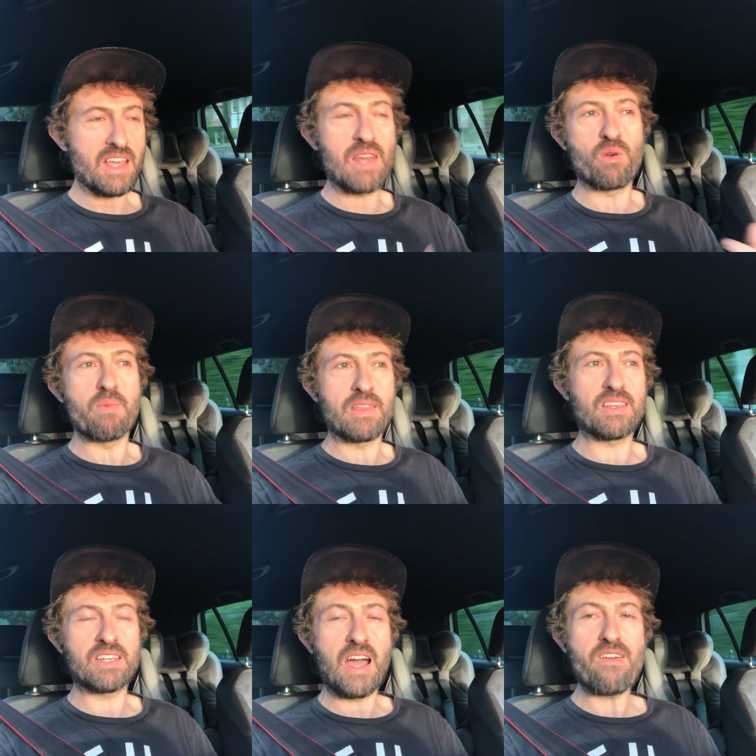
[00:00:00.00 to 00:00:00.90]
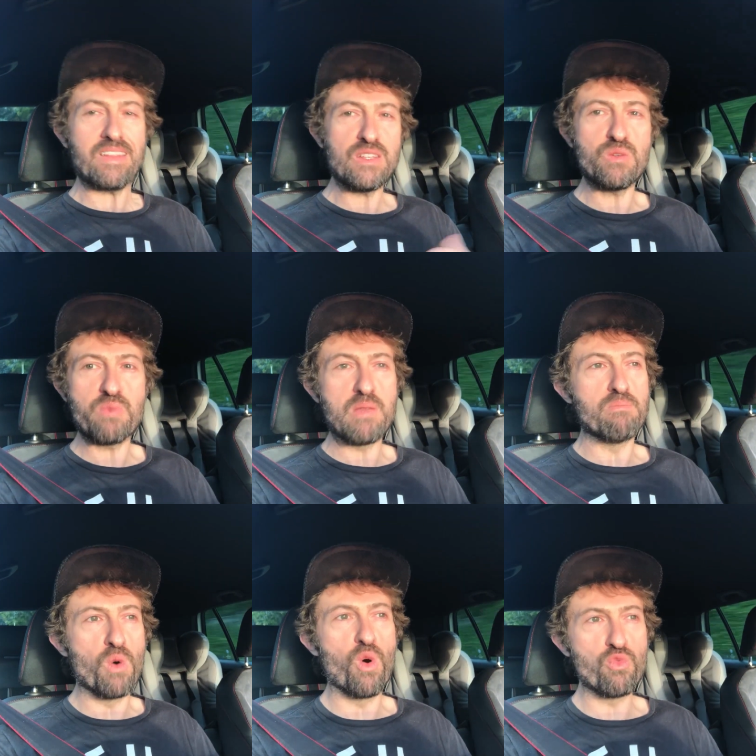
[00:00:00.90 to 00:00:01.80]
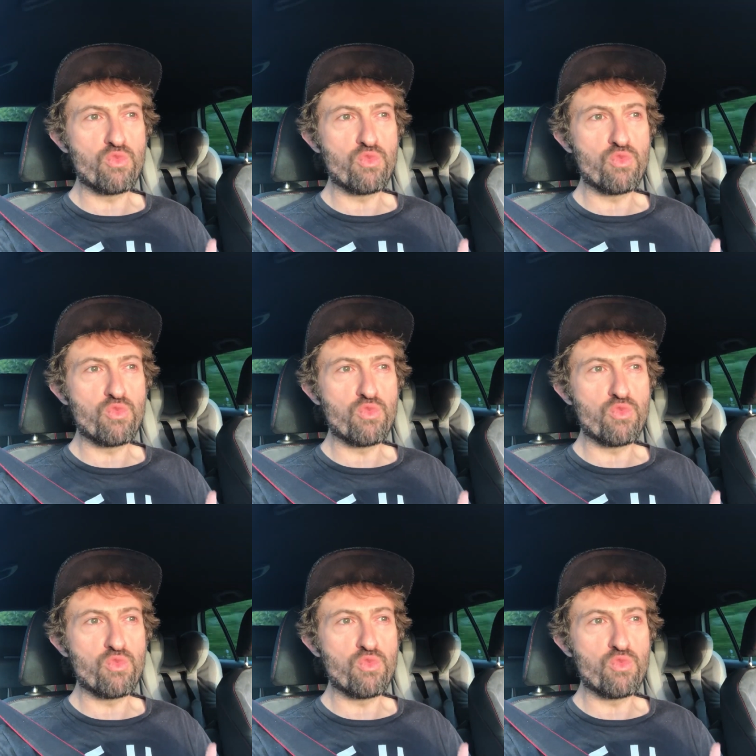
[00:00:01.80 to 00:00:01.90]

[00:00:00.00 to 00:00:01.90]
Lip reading: How do I make the car a little bit more